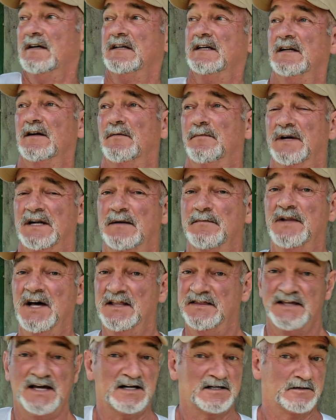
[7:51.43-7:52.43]
You know, but I'm
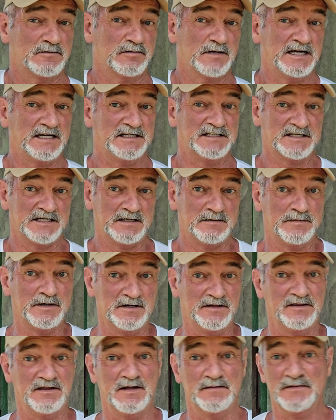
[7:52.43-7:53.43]
not that crazy.
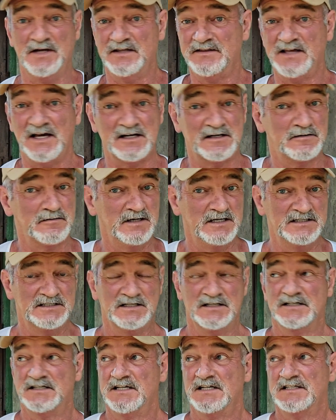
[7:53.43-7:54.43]
I'm not that
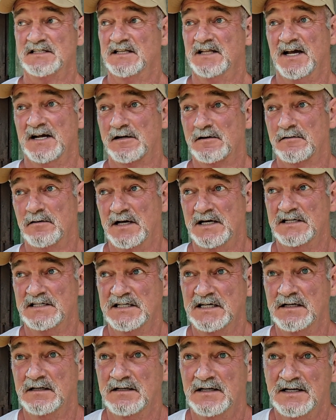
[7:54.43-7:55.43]
crazy. This isn't that
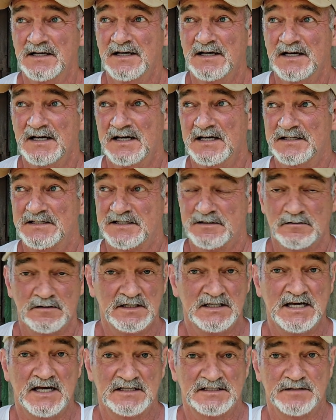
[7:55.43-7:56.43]
crazy. It
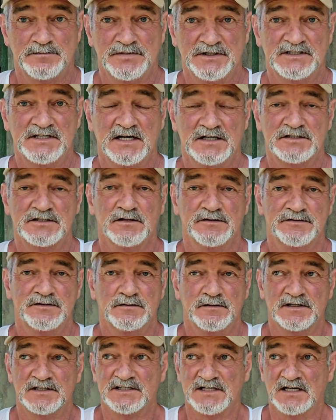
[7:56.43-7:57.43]
certainly has the potential
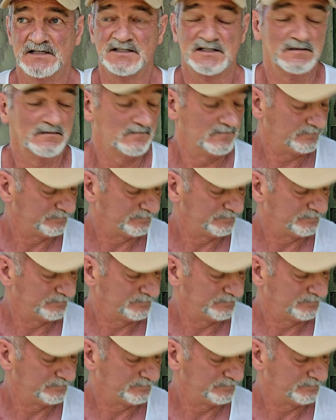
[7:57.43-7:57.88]
to exist.